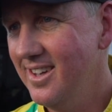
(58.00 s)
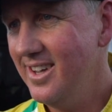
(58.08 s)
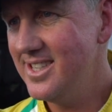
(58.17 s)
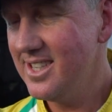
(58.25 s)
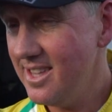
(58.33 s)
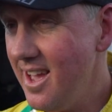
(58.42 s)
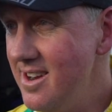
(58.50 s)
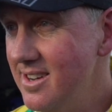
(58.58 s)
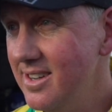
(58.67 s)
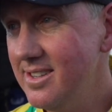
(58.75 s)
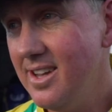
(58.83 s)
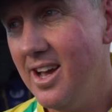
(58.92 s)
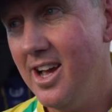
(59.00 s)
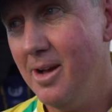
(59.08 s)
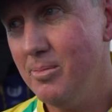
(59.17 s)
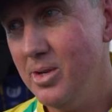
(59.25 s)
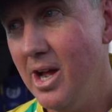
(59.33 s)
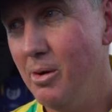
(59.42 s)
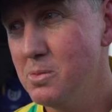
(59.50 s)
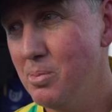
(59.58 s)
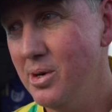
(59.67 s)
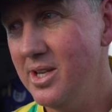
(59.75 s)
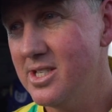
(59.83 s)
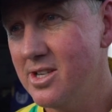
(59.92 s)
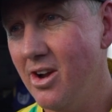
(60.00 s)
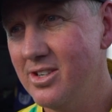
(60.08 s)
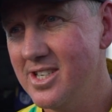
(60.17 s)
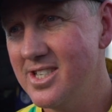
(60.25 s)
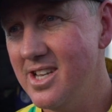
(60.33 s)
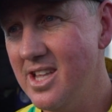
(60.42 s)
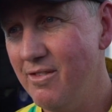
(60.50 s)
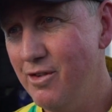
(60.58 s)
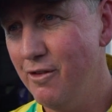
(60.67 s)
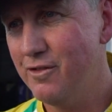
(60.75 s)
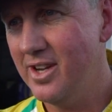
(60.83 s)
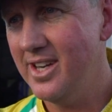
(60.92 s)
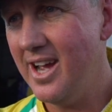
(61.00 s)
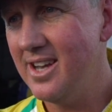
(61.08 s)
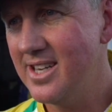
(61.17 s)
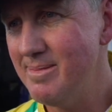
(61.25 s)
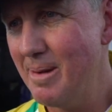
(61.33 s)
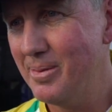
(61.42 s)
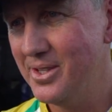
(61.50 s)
it to the end, and I was pretty stoked to see that 15.8 come up